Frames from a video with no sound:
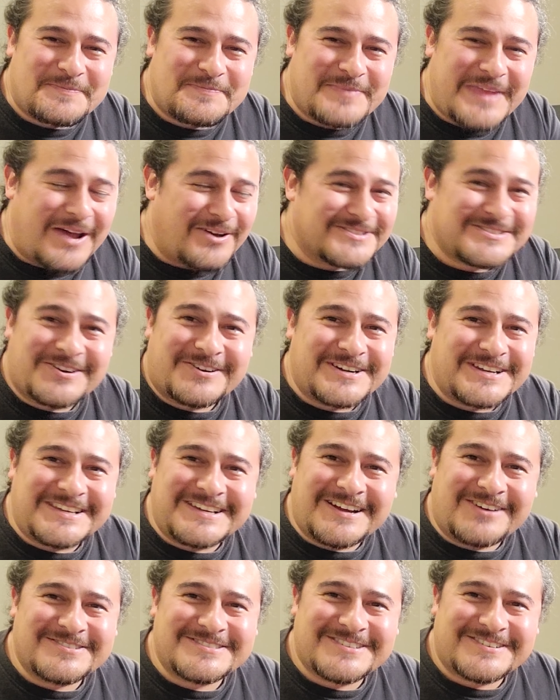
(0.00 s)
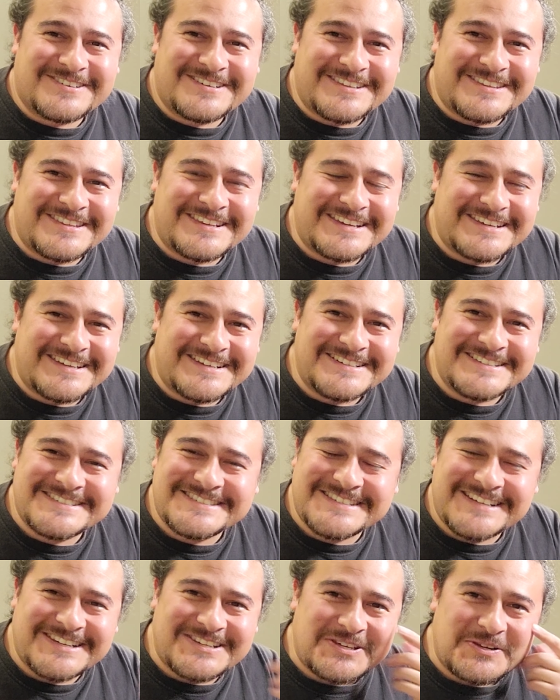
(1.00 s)
was already thinking, it
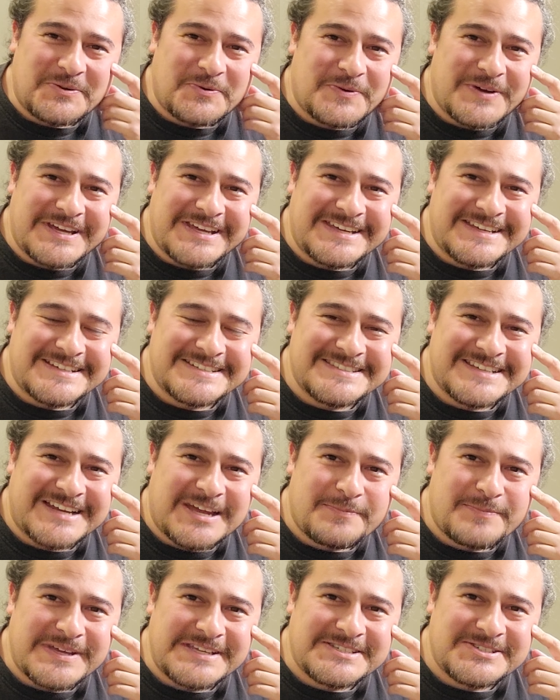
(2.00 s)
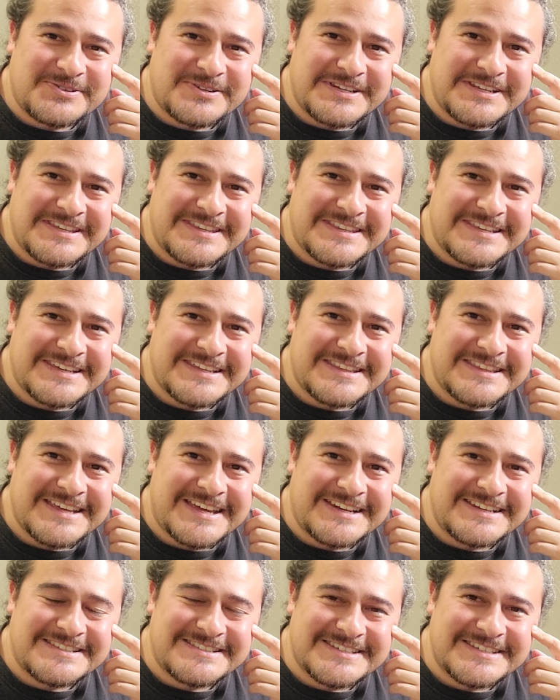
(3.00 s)
was like, you know what? It's like, I bet you anything
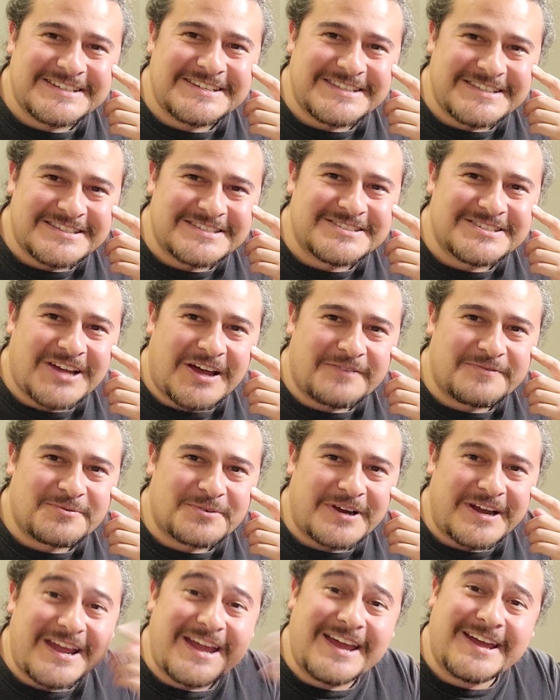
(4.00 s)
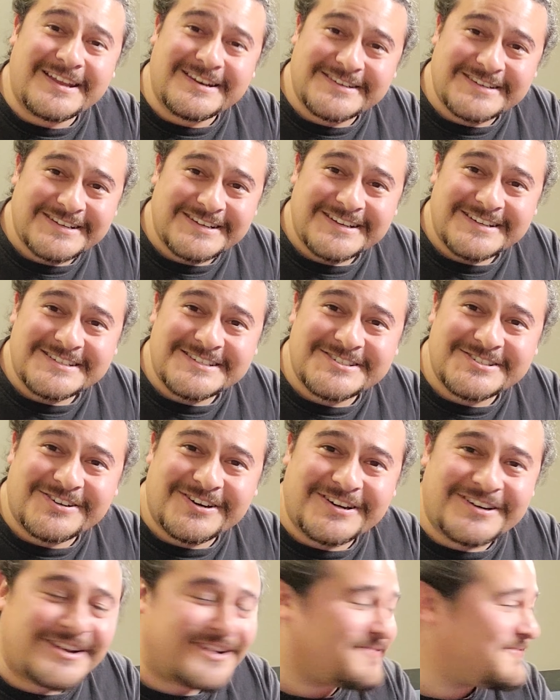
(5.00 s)
that it's gonna need the software. And
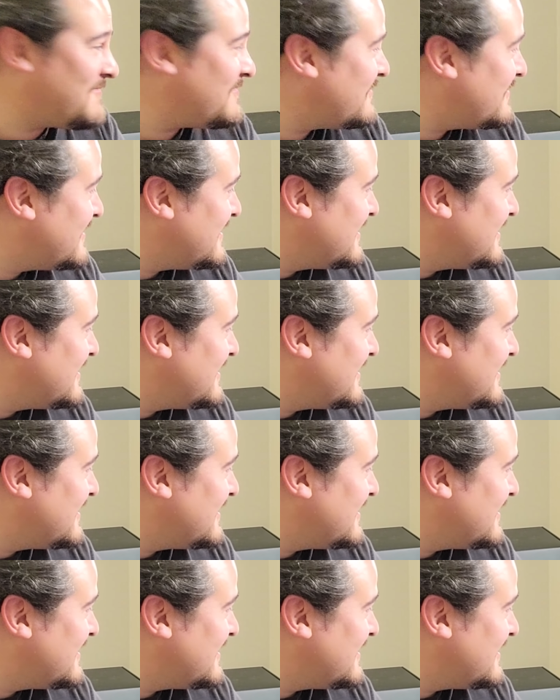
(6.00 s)
sure enough,